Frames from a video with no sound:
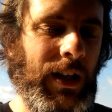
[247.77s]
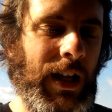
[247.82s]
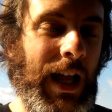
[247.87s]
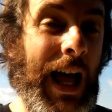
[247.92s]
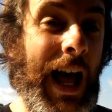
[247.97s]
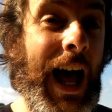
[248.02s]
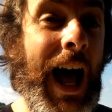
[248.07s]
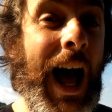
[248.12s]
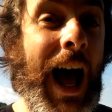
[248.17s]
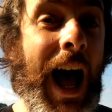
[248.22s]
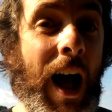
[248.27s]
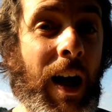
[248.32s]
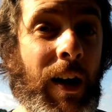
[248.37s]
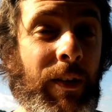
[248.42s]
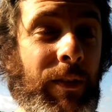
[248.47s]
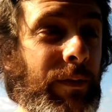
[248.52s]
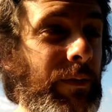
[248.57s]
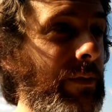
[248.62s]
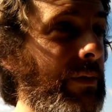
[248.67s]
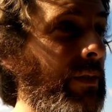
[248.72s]
Ah!
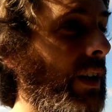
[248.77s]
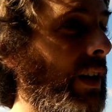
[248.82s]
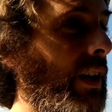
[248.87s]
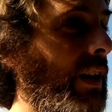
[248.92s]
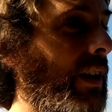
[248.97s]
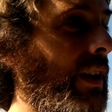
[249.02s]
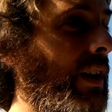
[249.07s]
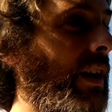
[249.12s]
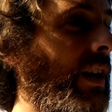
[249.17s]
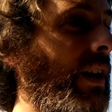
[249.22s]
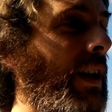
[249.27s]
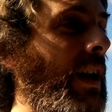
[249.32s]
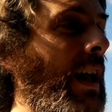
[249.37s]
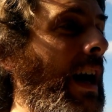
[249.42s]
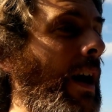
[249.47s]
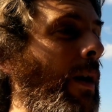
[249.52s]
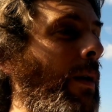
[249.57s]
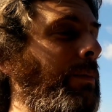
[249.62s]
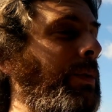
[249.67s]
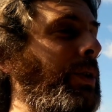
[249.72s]

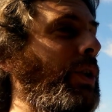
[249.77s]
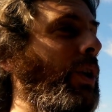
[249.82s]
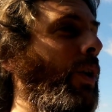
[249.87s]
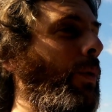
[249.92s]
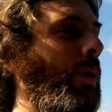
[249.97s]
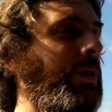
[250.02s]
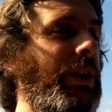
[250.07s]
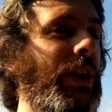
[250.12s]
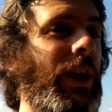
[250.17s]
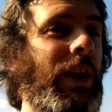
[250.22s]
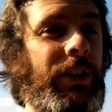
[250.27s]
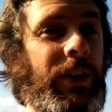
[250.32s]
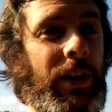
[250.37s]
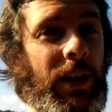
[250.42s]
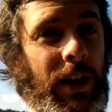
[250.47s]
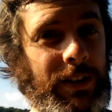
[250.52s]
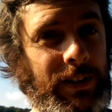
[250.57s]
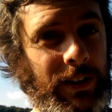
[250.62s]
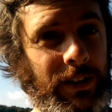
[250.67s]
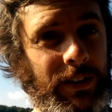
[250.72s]
Now I'm sure we've changed
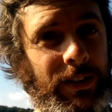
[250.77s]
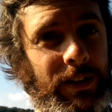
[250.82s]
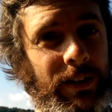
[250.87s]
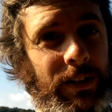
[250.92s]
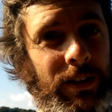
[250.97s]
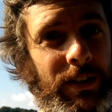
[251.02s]
artist.